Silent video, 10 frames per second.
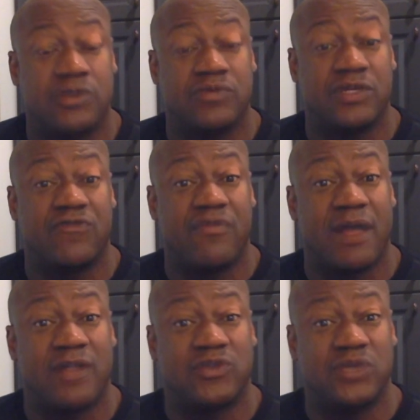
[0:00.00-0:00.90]
which rents for
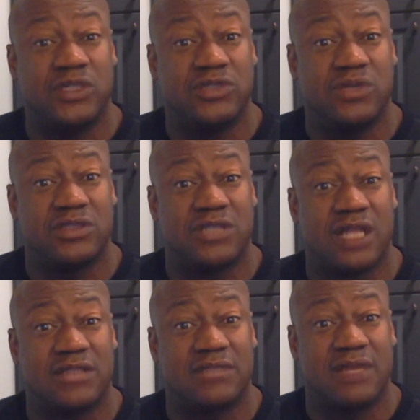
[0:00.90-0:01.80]
about $2,200
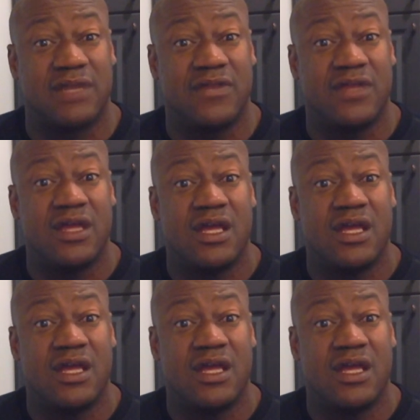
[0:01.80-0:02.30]
a month,